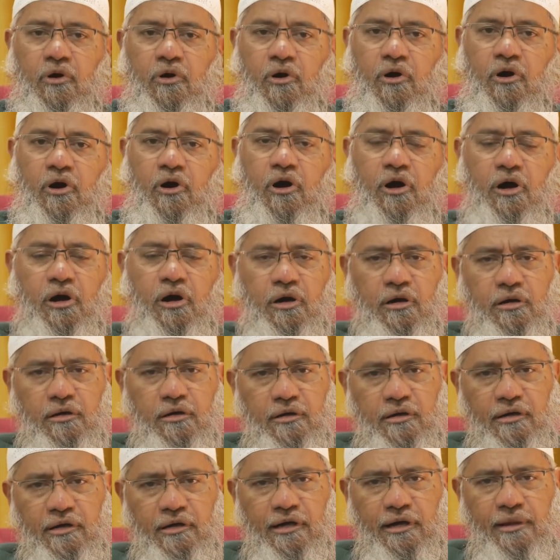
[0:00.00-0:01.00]

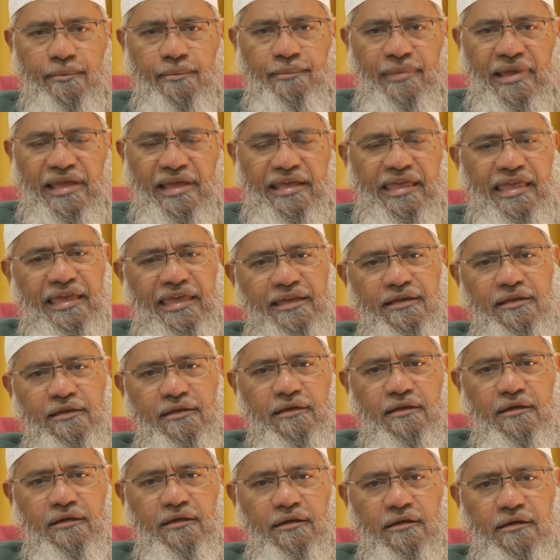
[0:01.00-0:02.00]
or
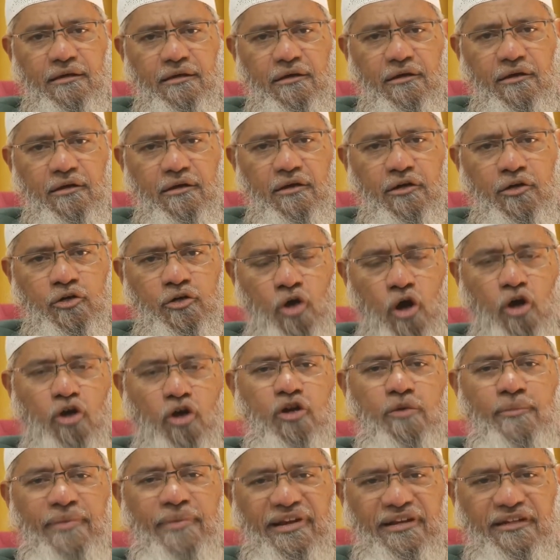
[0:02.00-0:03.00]
making
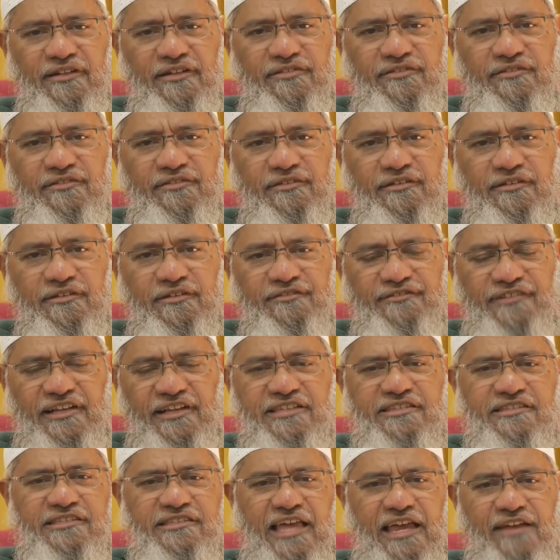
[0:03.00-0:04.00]
documents
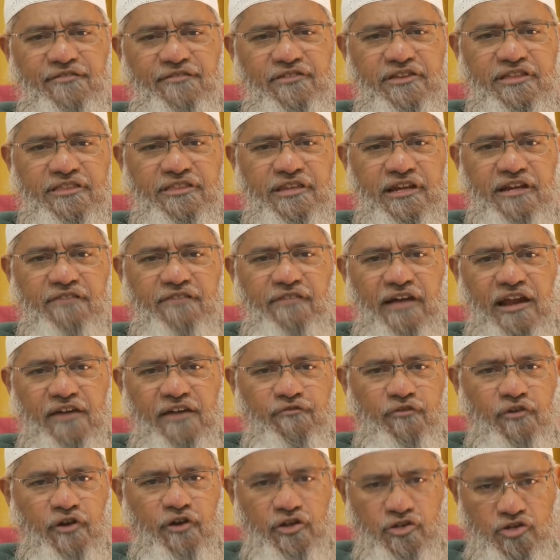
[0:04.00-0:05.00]
such that which is required
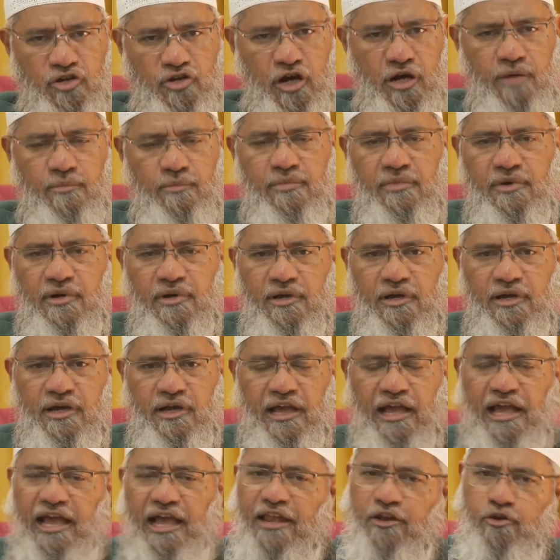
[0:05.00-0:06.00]
for a job
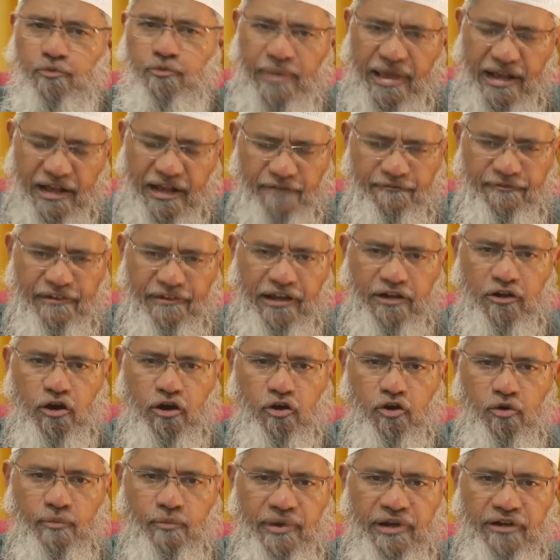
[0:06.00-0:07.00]
and you make a fake
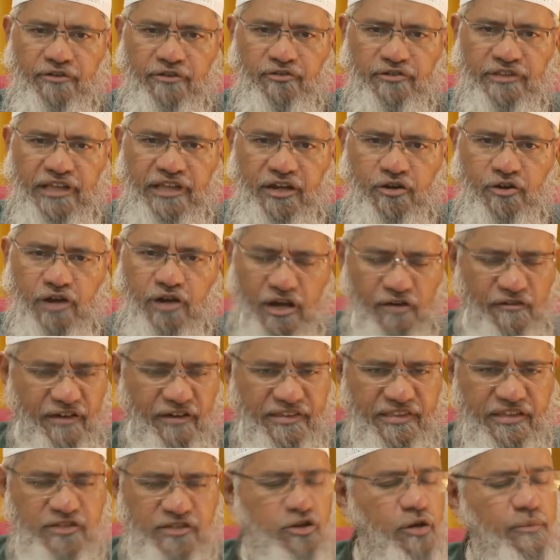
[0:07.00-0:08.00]
document so that you
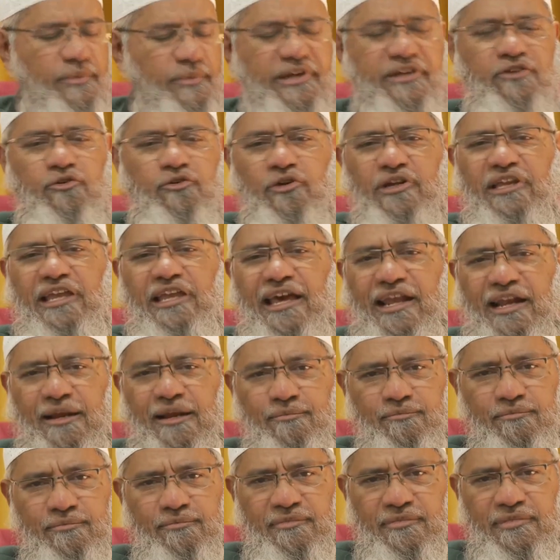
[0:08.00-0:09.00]
acquire the job, it's totally
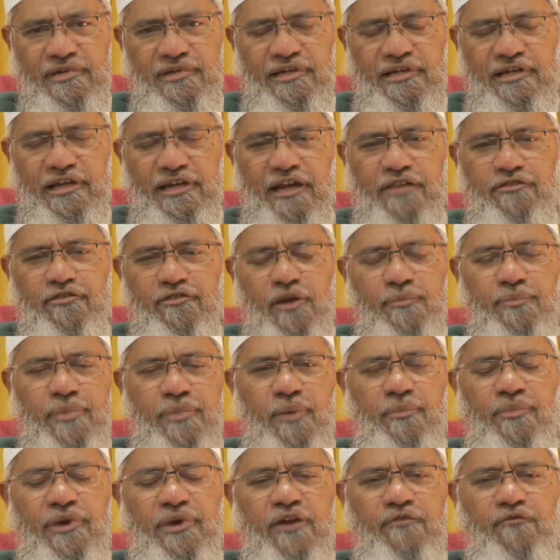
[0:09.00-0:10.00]
haram. It's not
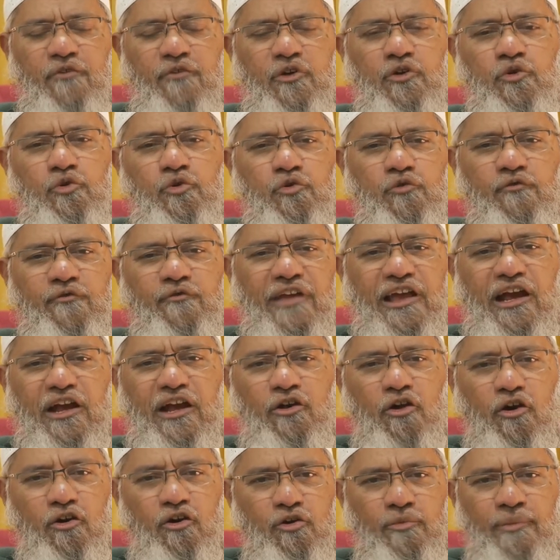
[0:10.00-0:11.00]
permitted for you to fake a
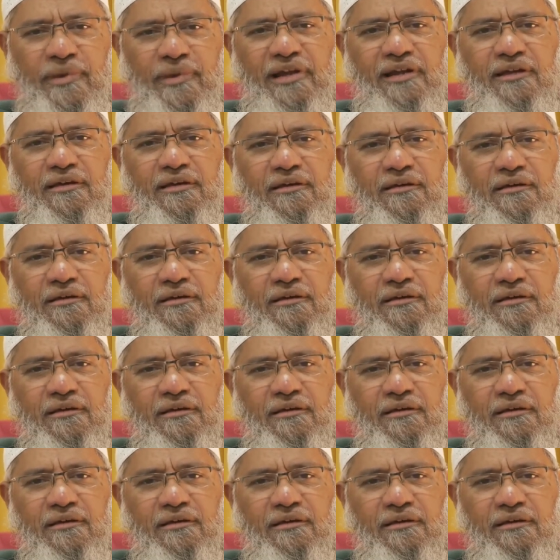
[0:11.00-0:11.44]
document